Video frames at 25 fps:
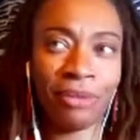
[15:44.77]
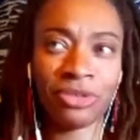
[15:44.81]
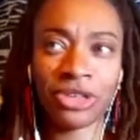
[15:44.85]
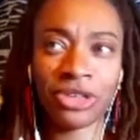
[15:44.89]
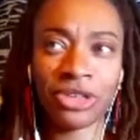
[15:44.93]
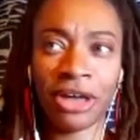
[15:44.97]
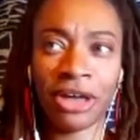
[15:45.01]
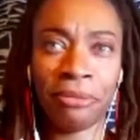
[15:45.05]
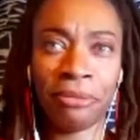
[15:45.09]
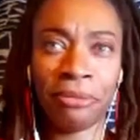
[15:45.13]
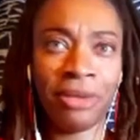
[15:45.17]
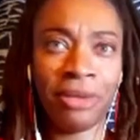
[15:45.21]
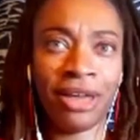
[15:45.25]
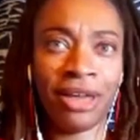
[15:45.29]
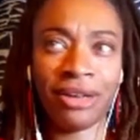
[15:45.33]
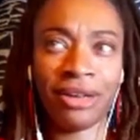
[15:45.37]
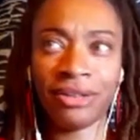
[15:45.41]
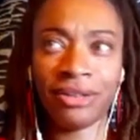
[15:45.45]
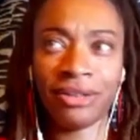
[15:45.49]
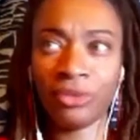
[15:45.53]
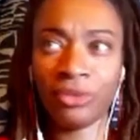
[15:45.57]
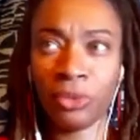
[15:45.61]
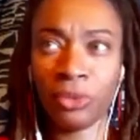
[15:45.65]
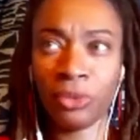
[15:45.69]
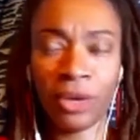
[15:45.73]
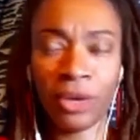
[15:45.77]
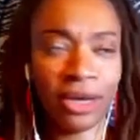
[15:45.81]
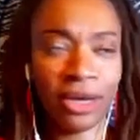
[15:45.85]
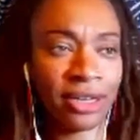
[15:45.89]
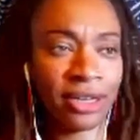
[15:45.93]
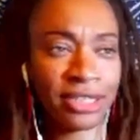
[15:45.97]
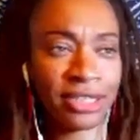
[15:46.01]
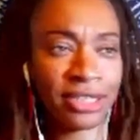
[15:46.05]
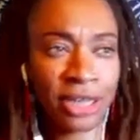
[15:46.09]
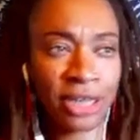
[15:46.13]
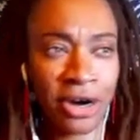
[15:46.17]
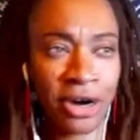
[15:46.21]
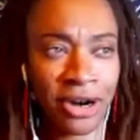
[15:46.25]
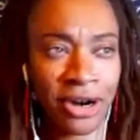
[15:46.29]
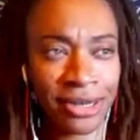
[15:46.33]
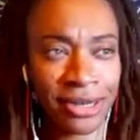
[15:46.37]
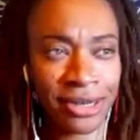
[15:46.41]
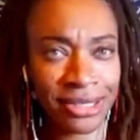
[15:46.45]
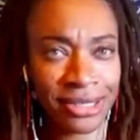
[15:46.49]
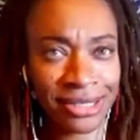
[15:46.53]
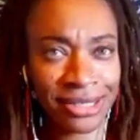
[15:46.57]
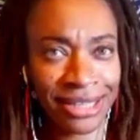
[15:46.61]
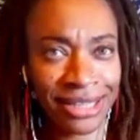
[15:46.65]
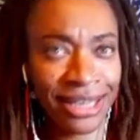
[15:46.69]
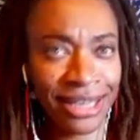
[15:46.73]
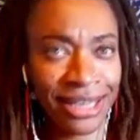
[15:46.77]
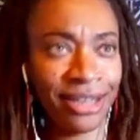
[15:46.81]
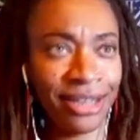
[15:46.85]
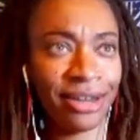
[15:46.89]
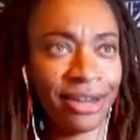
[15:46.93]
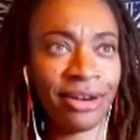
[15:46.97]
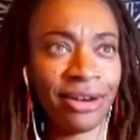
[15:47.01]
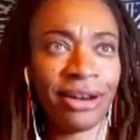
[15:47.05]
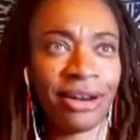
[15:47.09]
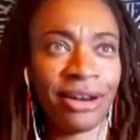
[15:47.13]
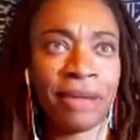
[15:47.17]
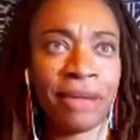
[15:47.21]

So I met one guitarist here.